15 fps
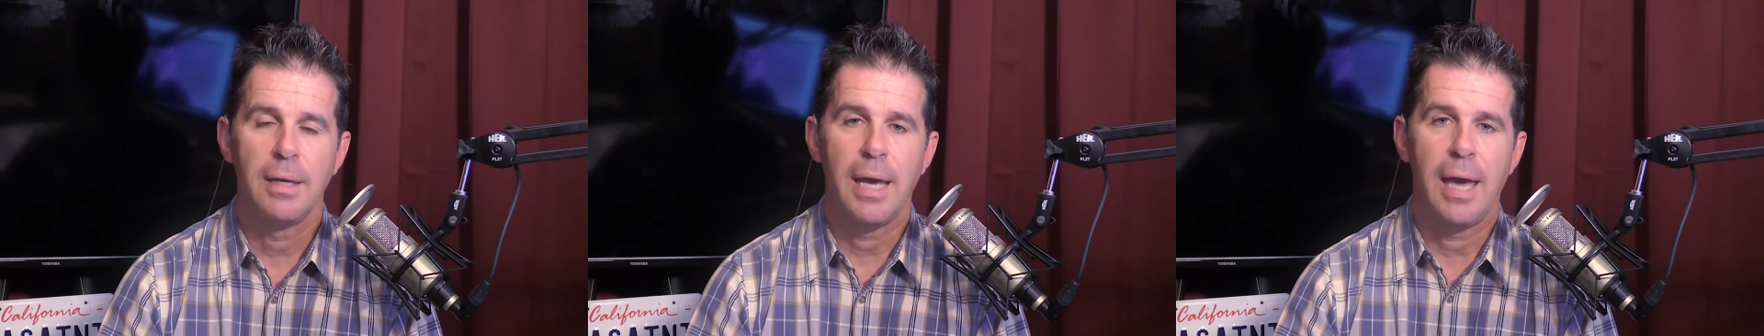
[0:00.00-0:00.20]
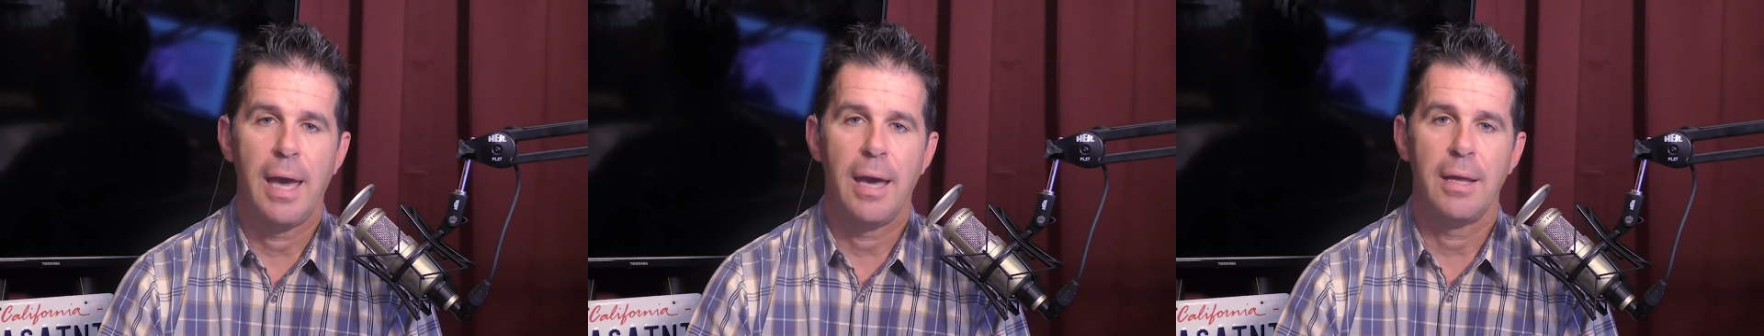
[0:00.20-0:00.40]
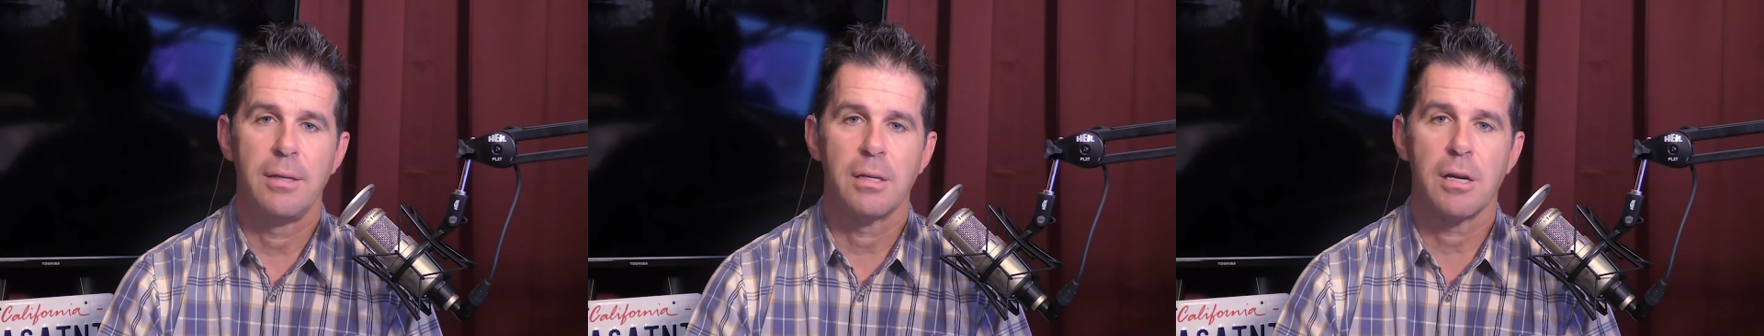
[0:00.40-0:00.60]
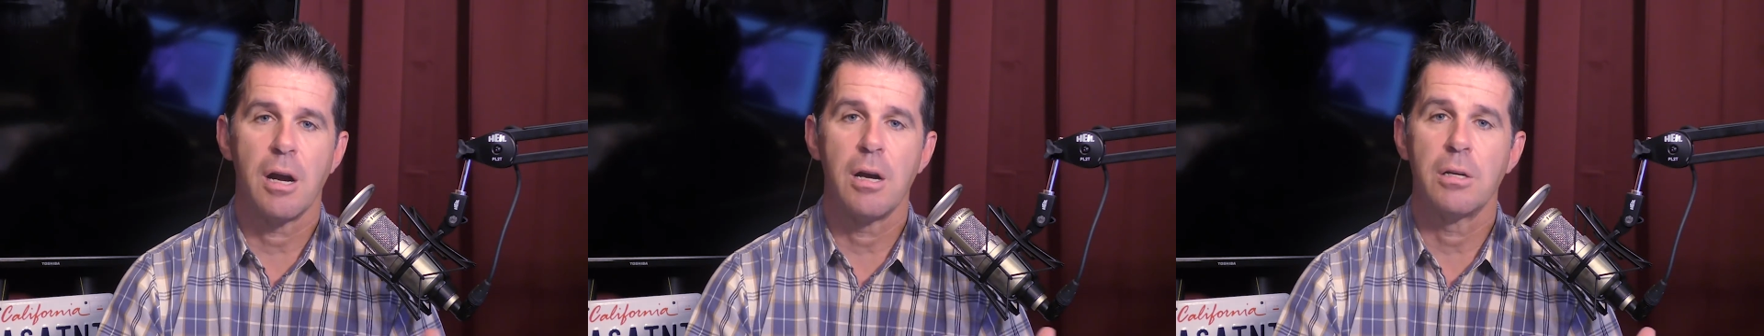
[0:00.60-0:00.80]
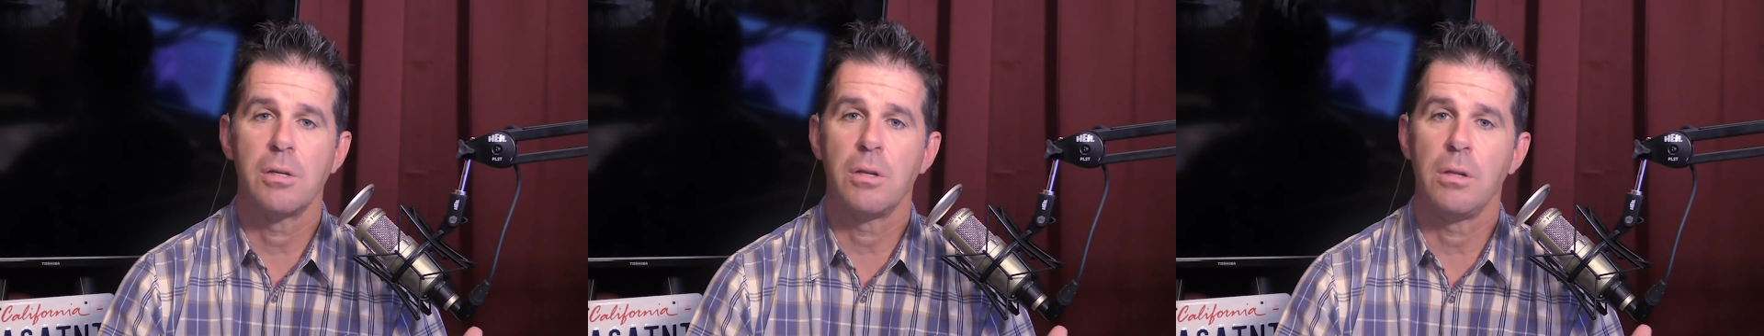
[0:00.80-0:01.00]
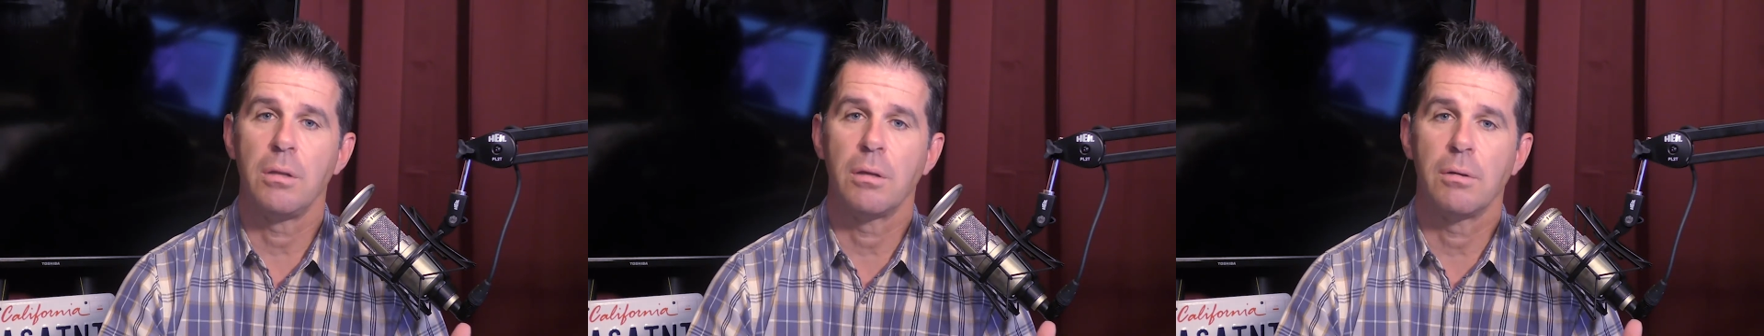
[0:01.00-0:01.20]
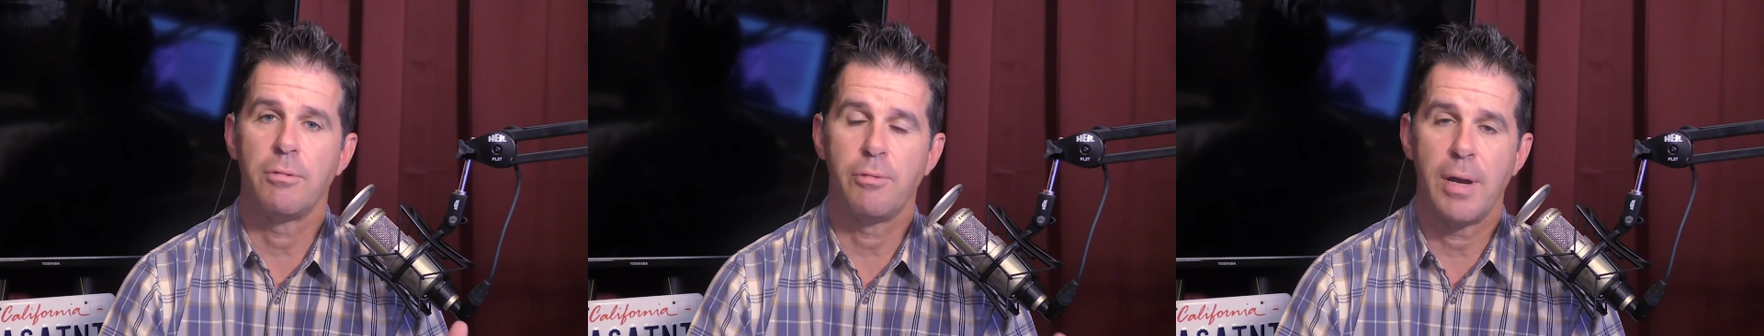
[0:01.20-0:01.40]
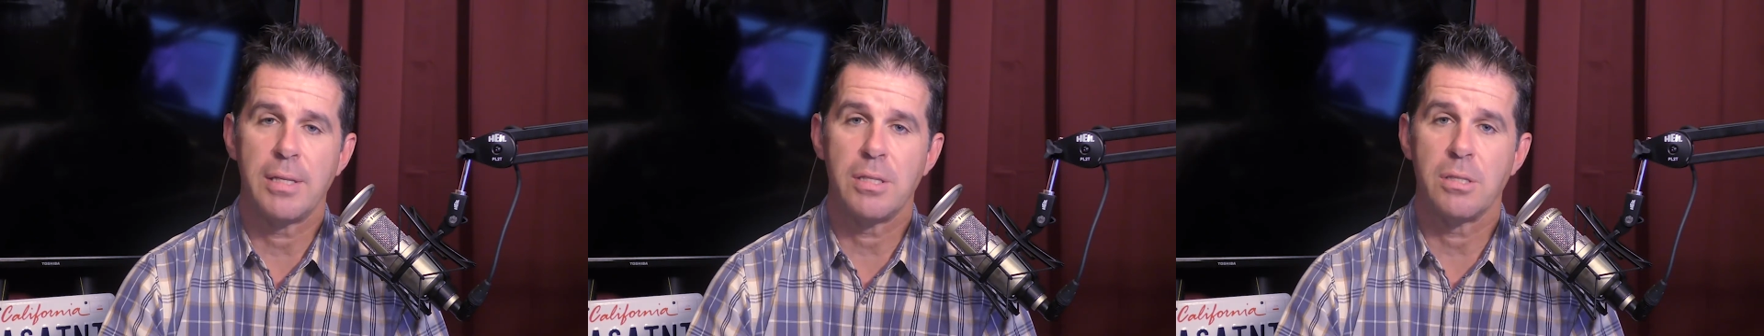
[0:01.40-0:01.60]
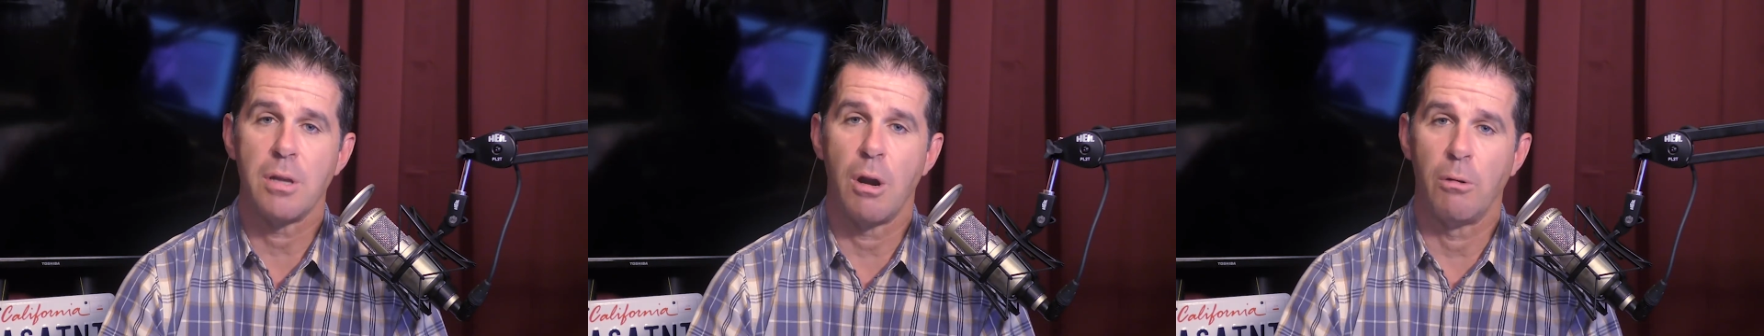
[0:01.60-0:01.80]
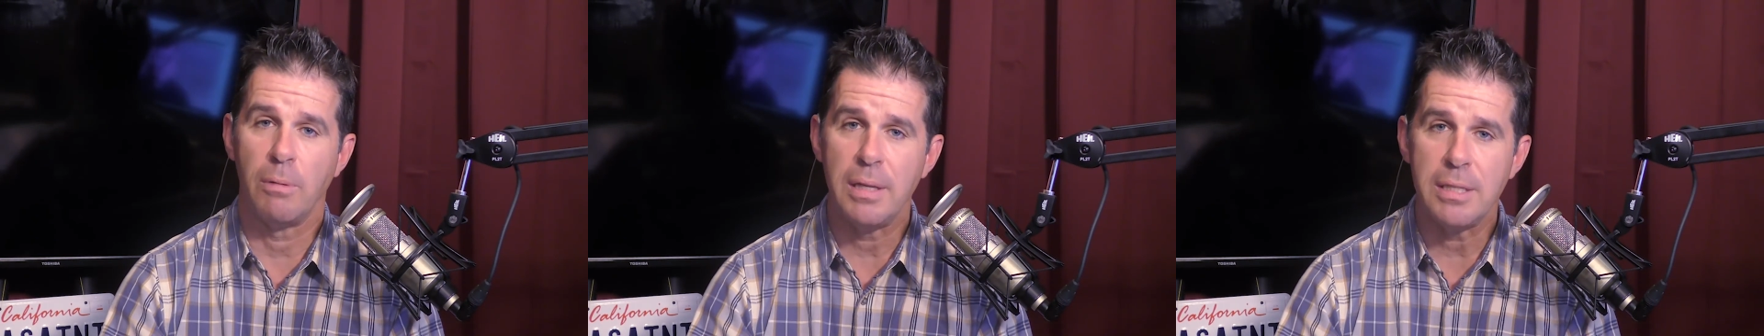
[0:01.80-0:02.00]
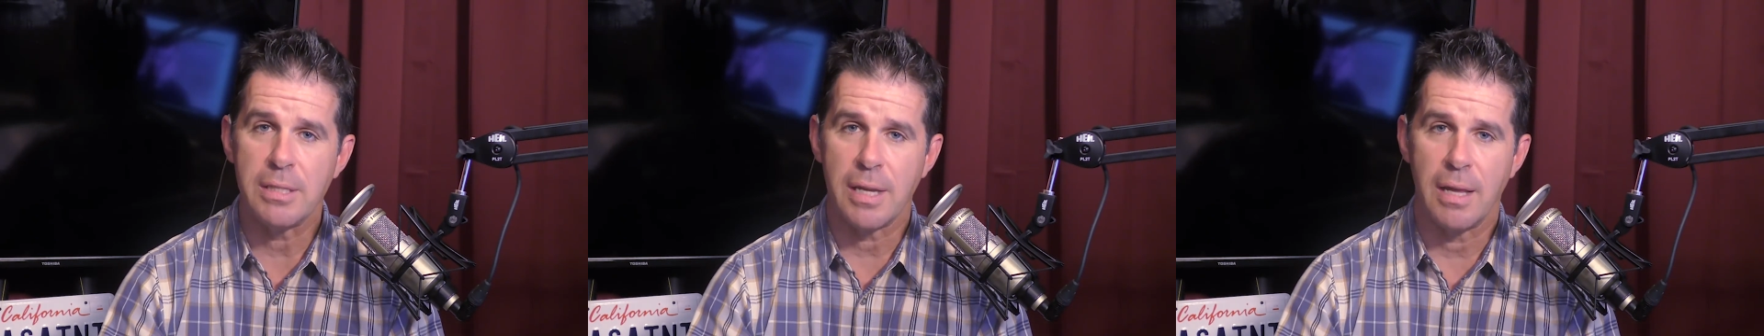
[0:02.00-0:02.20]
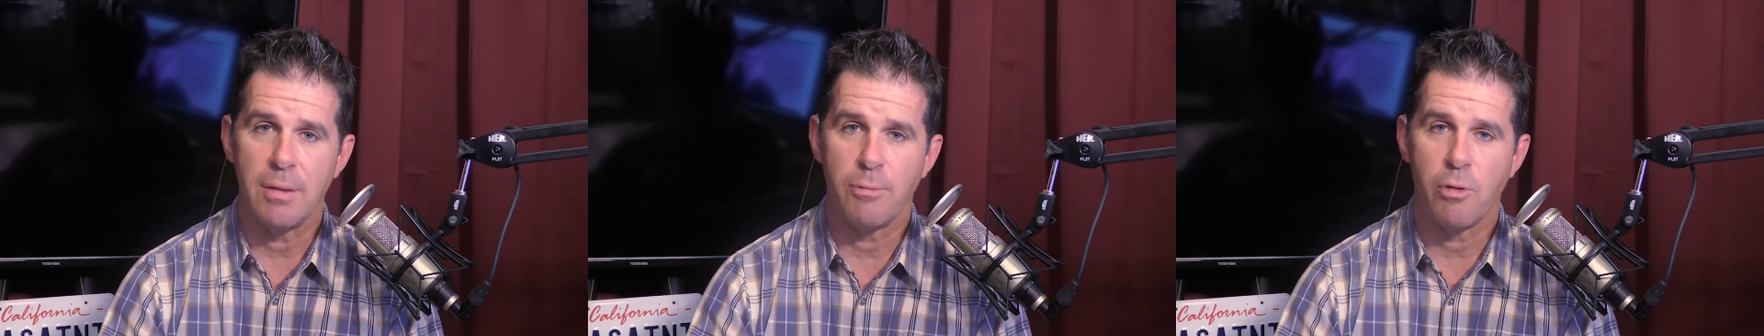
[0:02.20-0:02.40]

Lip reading: and Cardinal Arinze,